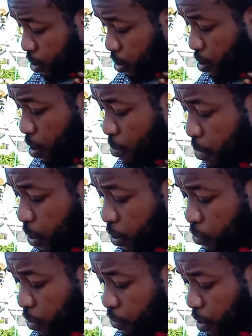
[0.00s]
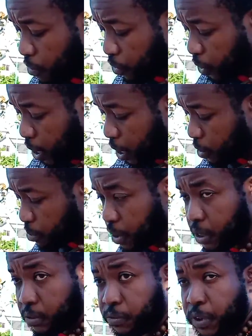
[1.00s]
Con means with, and dance
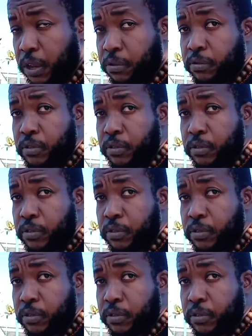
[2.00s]
means faith.